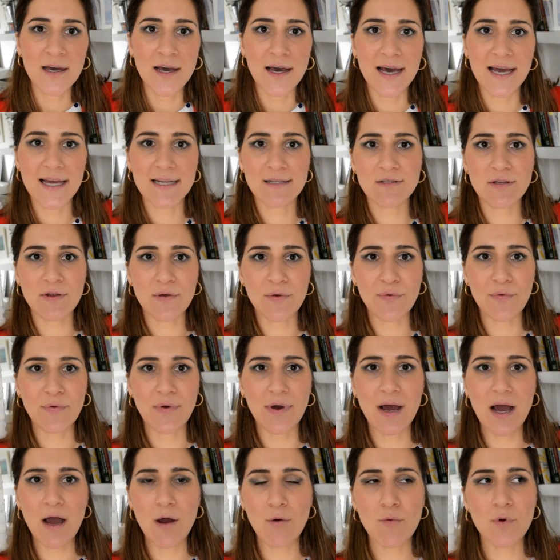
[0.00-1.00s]
And
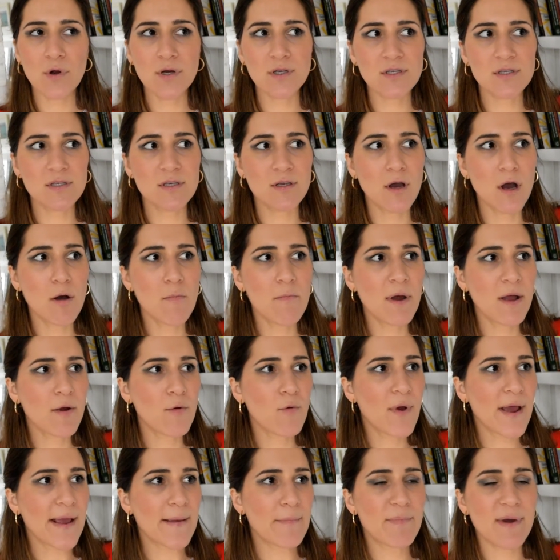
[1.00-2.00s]
I was on my
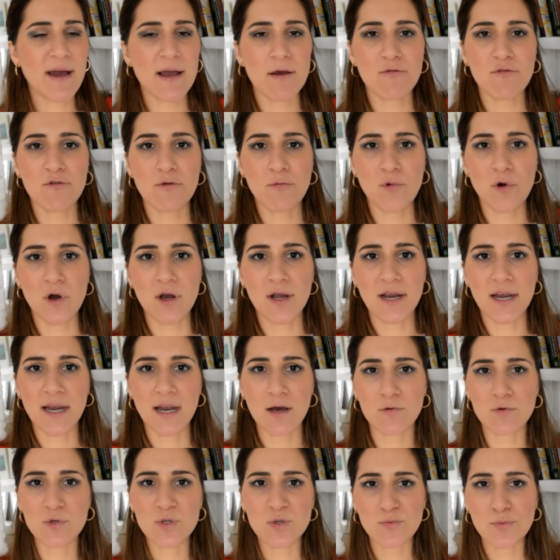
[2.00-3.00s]
way back from work and I
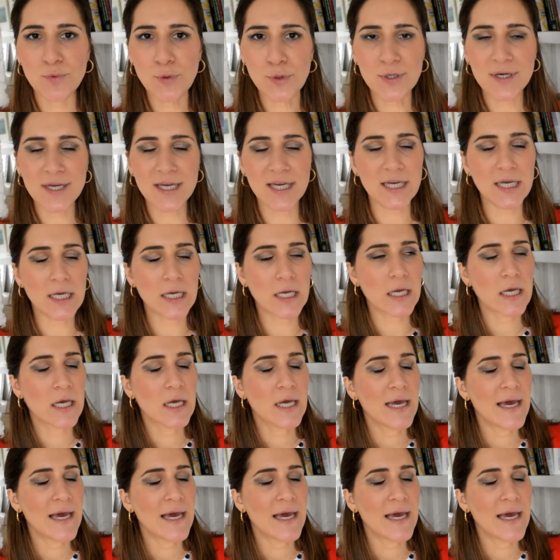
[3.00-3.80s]
was walking,